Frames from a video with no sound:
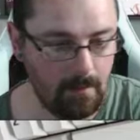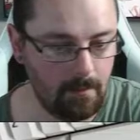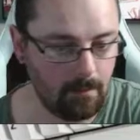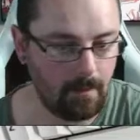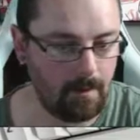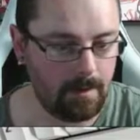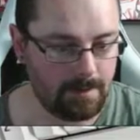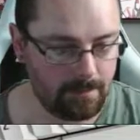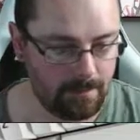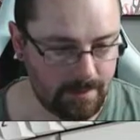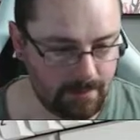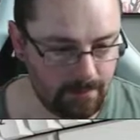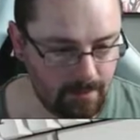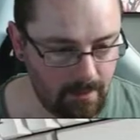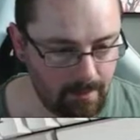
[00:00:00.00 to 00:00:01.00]
What else are we
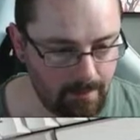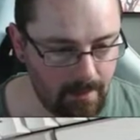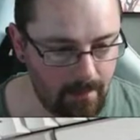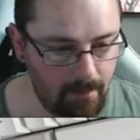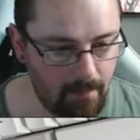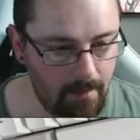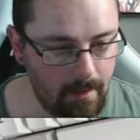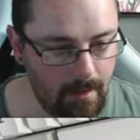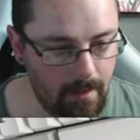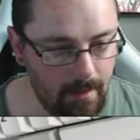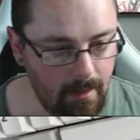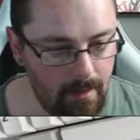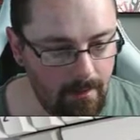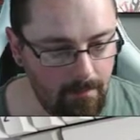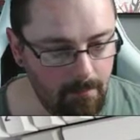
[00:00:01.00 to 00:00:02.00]
talking about?
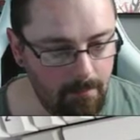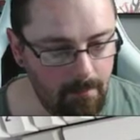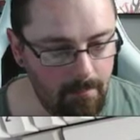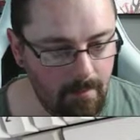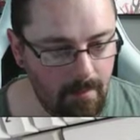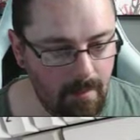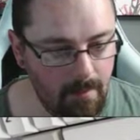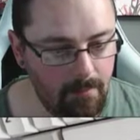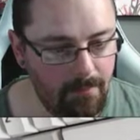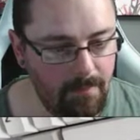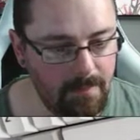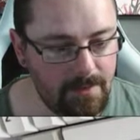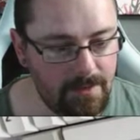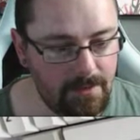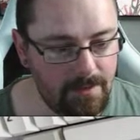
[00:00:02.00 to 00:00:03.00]
I'm referring
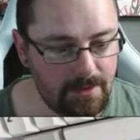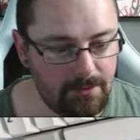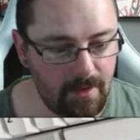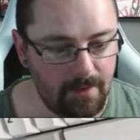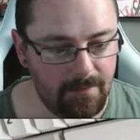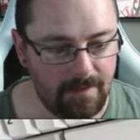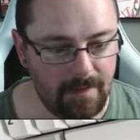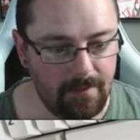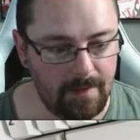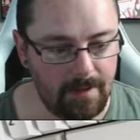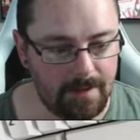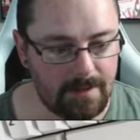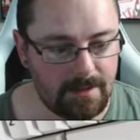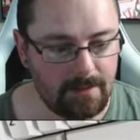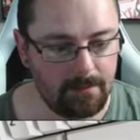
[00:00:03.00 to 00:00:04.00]
to using drivers like this.
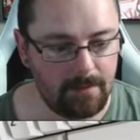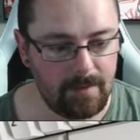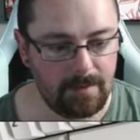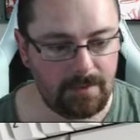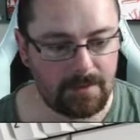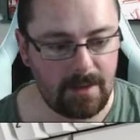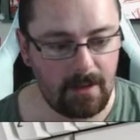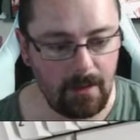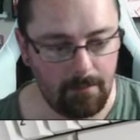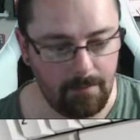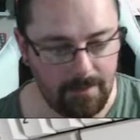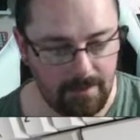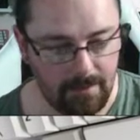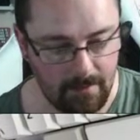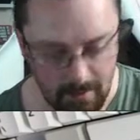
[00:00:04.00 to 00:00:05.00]
Some things just can't be
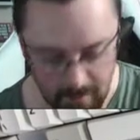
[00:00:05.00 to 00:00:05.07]
done.